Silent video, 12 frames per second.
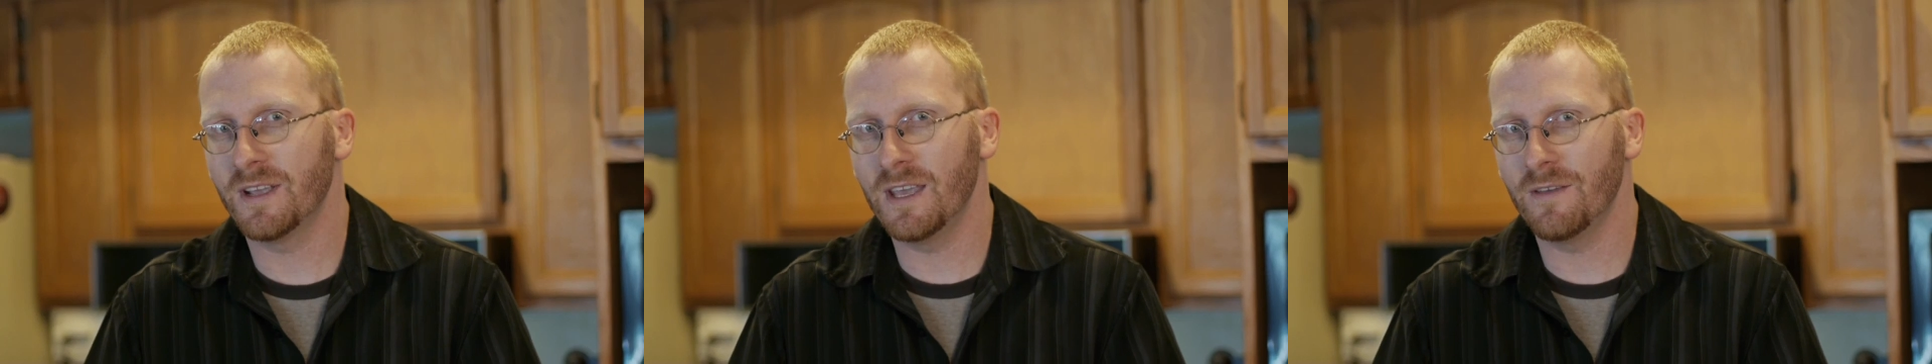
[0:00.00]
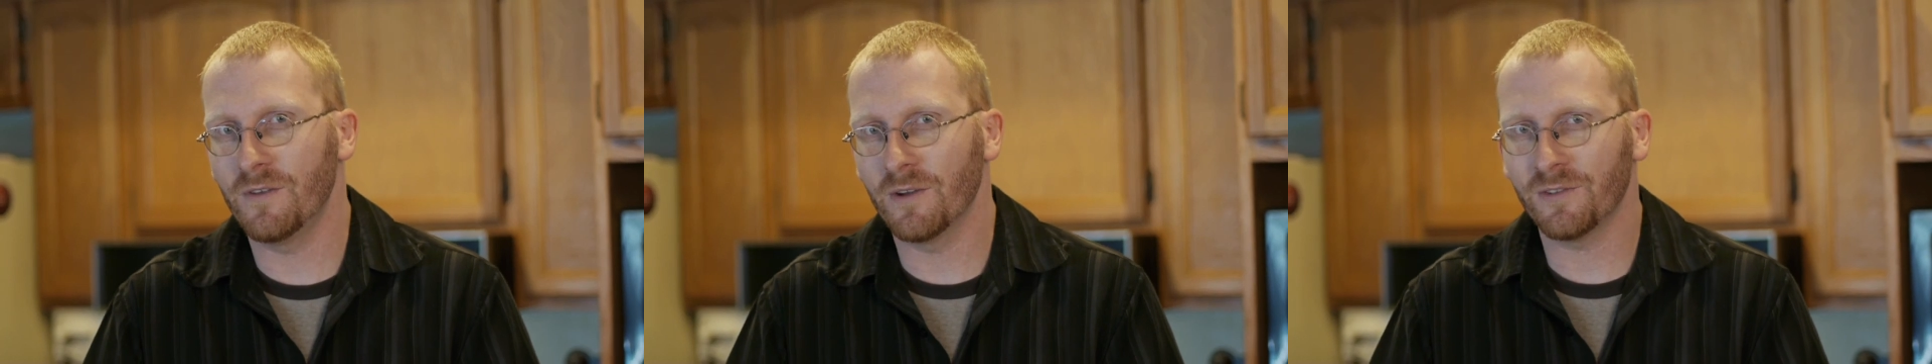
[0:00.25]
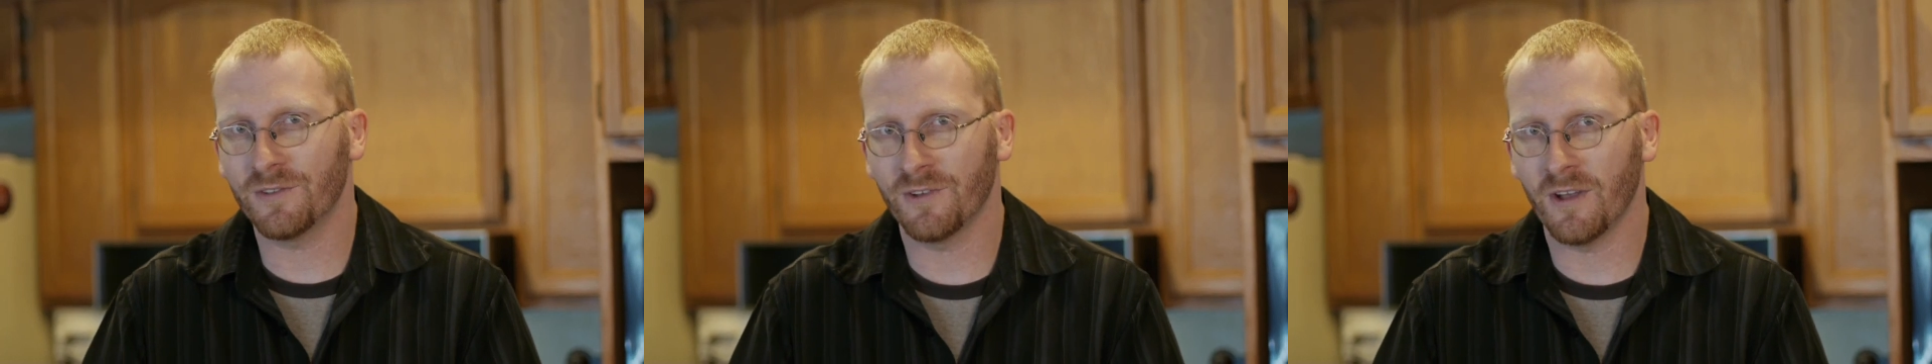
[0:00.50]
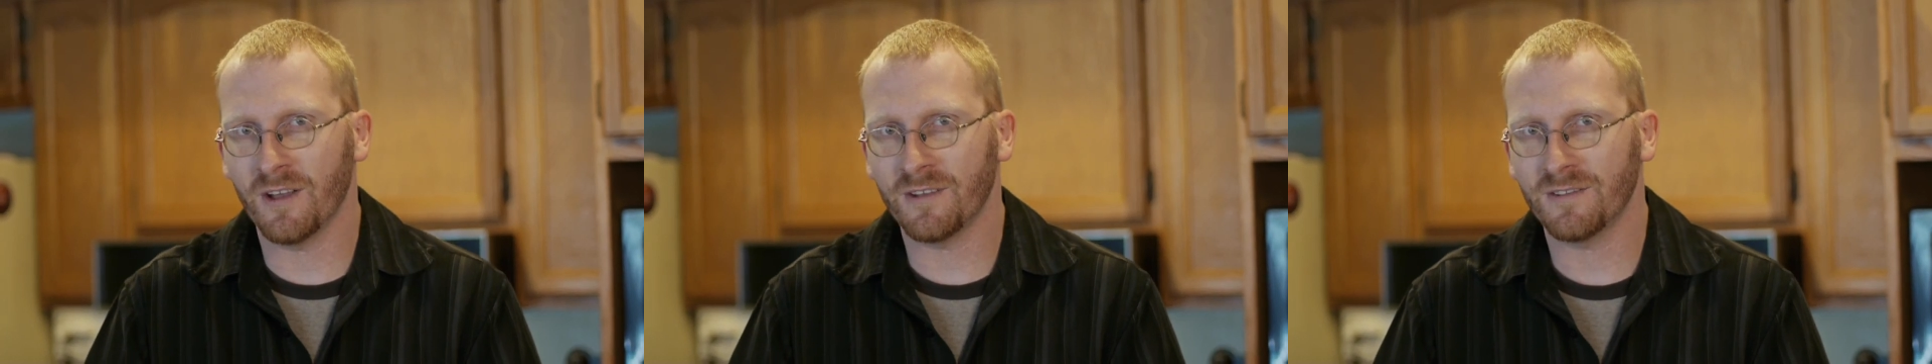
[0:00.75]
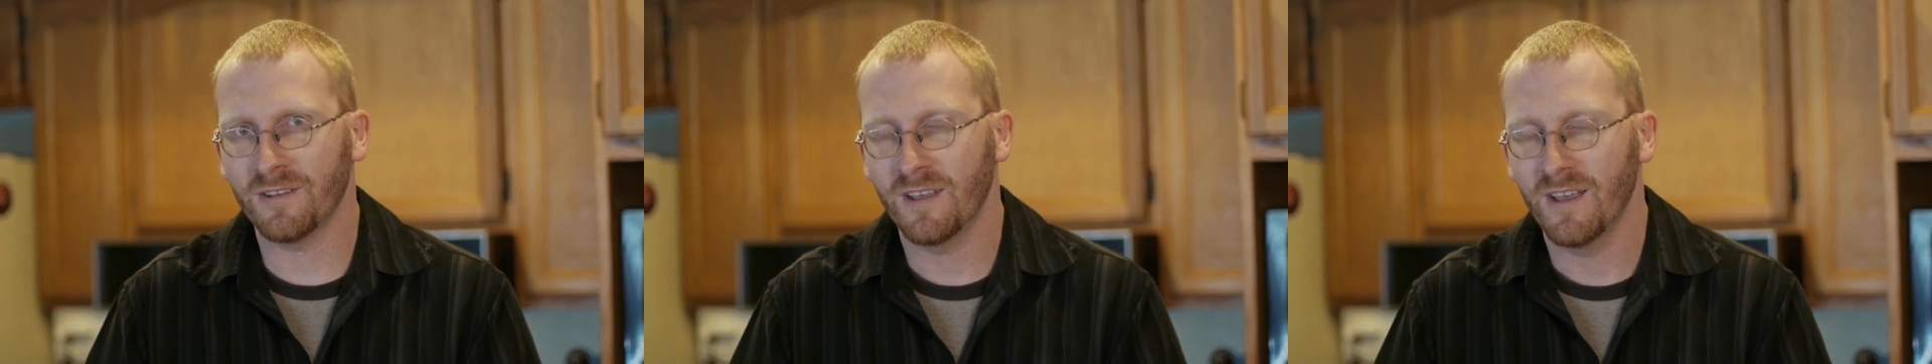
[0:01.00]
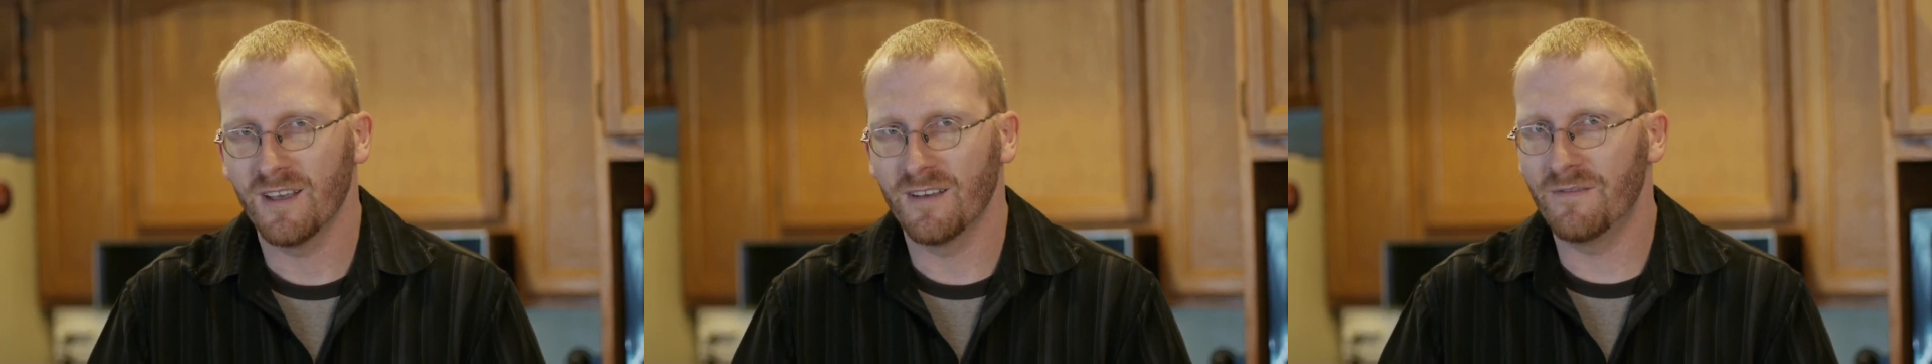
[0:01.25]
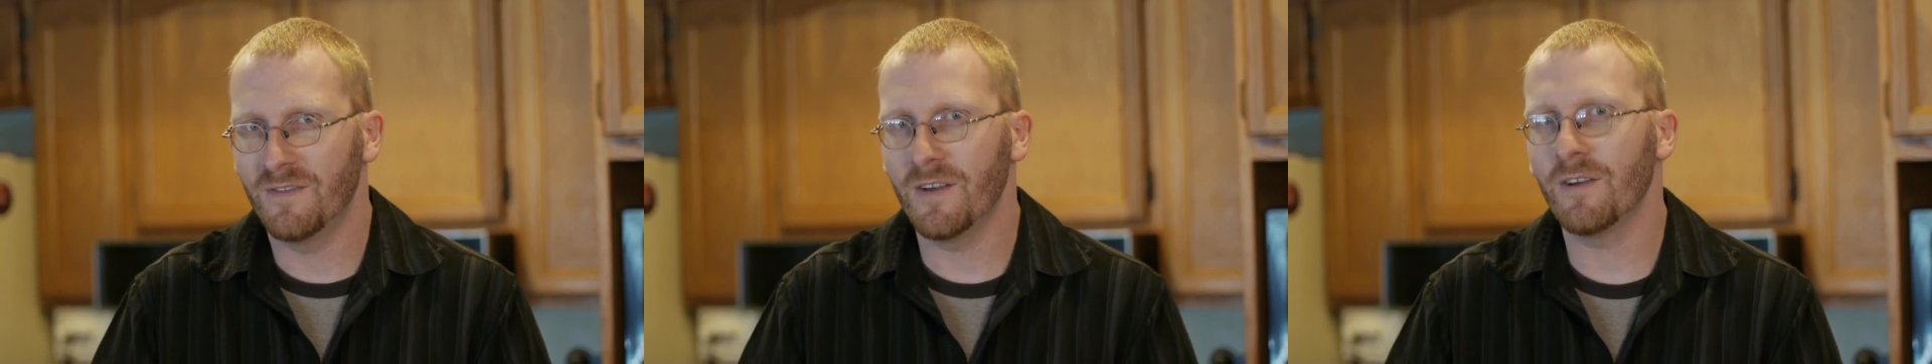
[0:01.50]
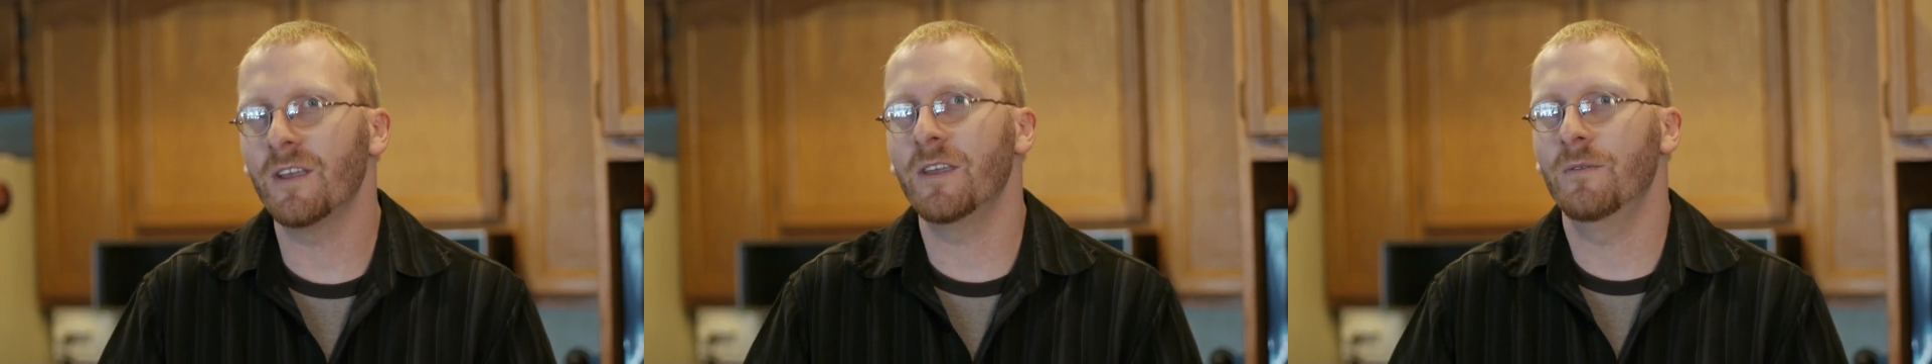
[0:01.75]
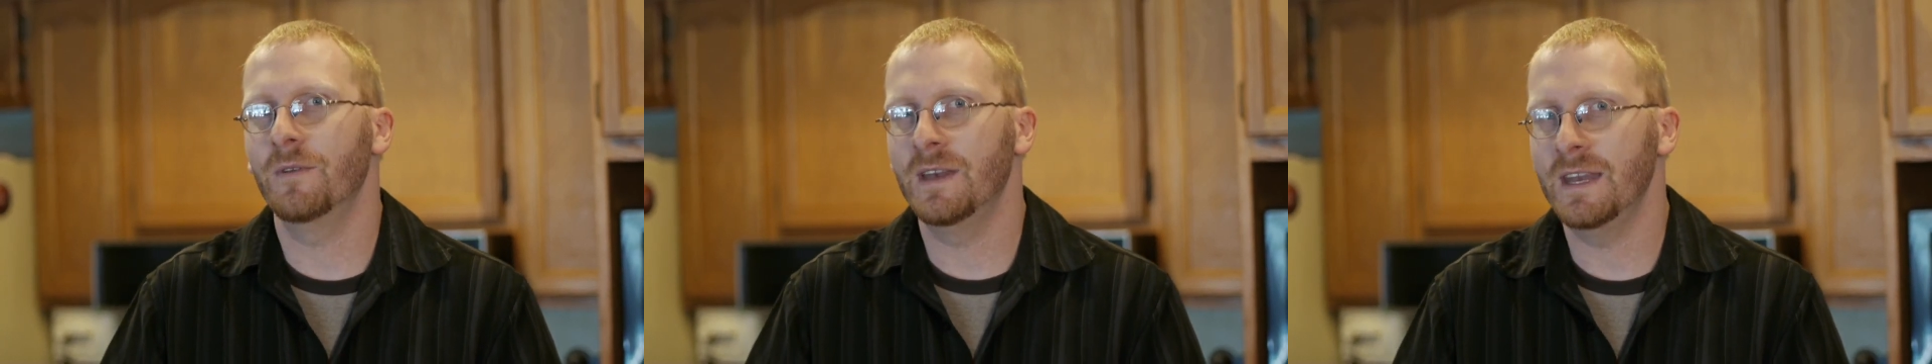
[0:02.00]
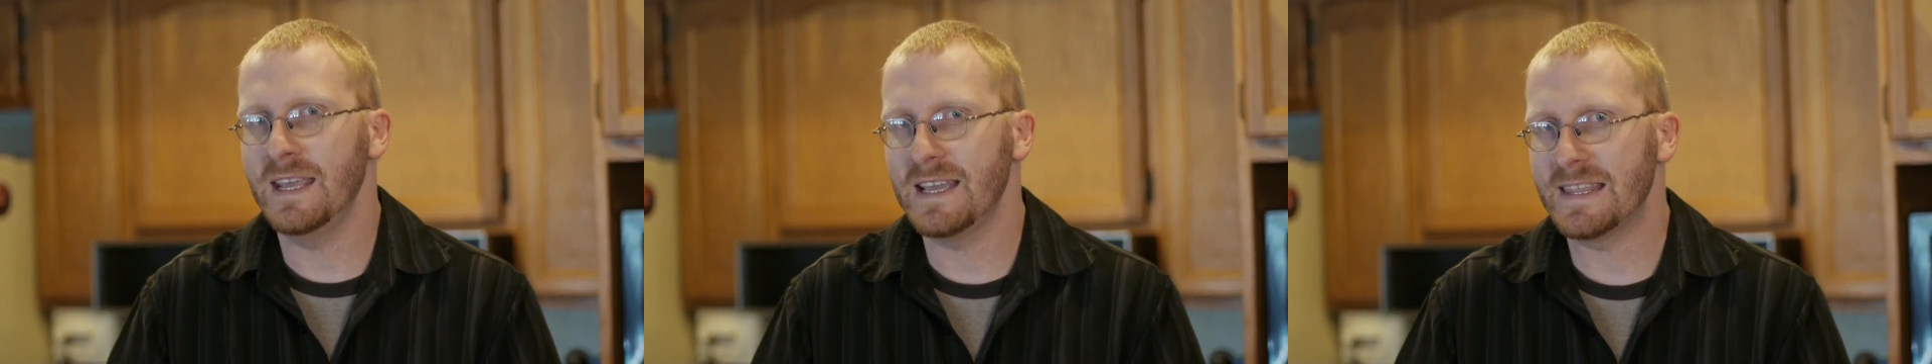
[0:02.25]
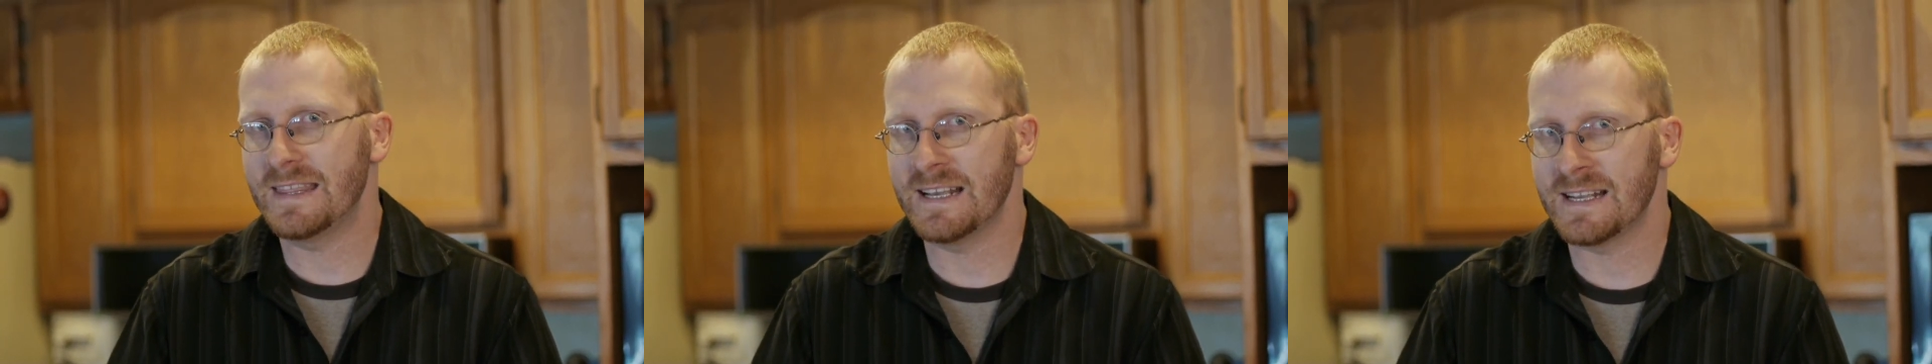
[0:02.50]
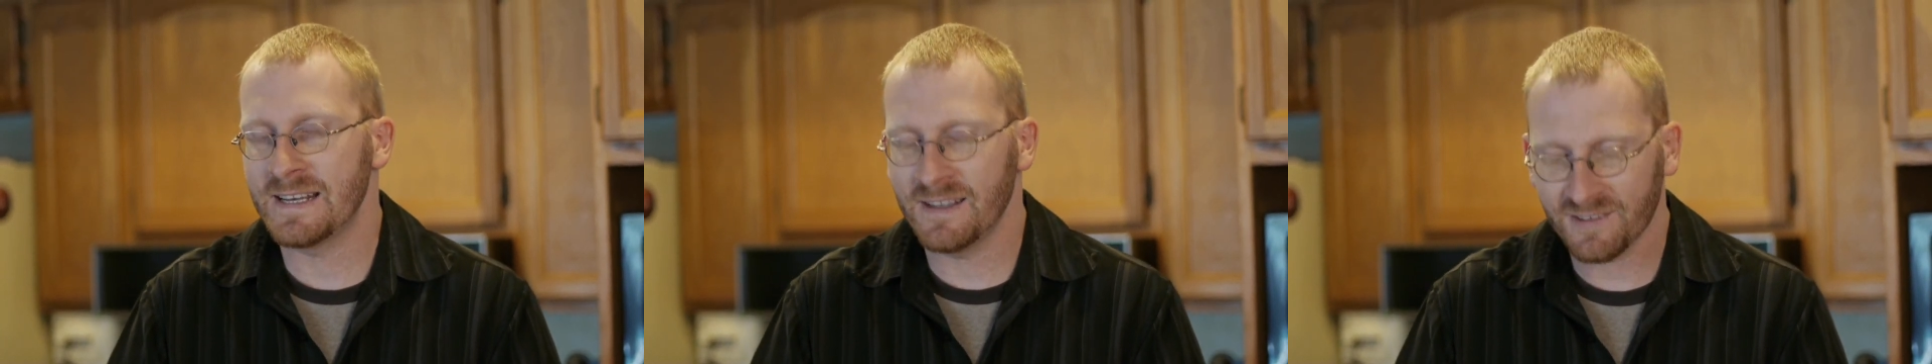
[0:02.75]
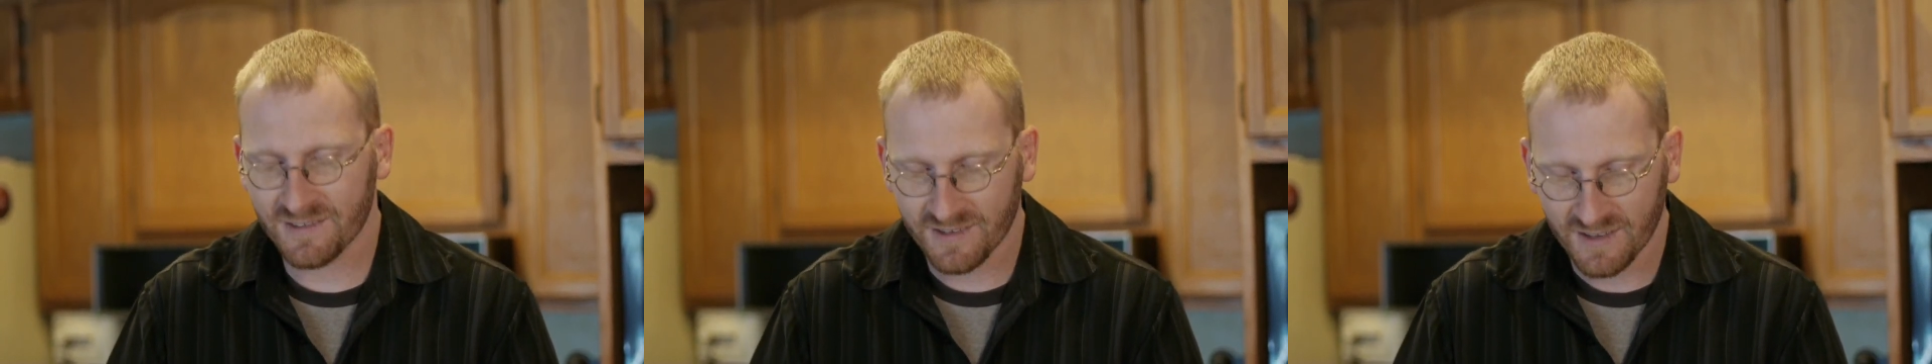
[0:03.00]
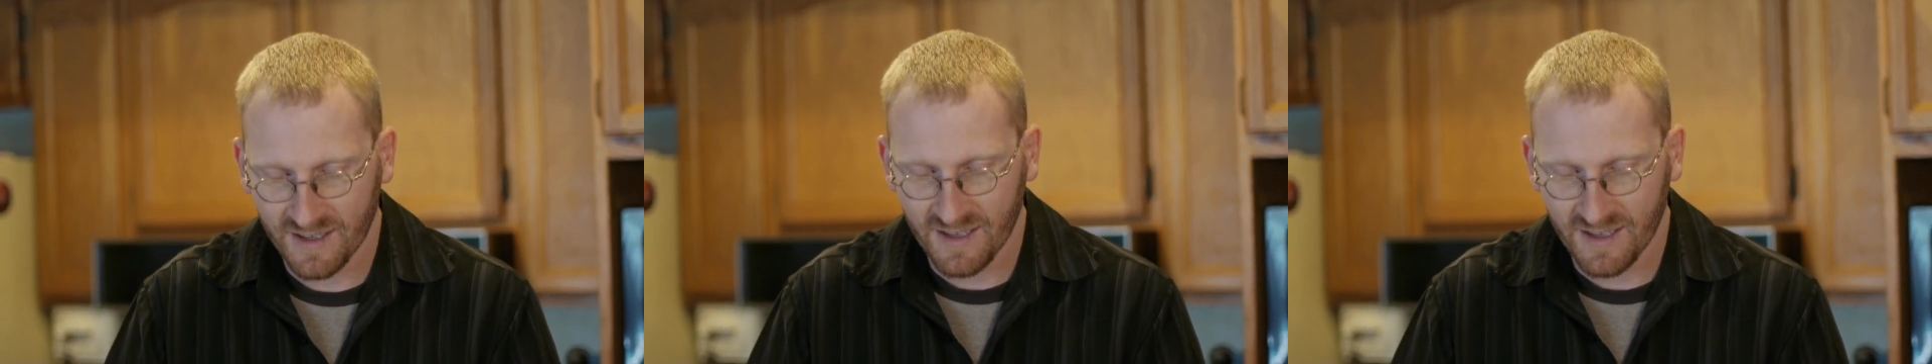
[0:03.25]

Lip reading: give your sauce a very unique thickness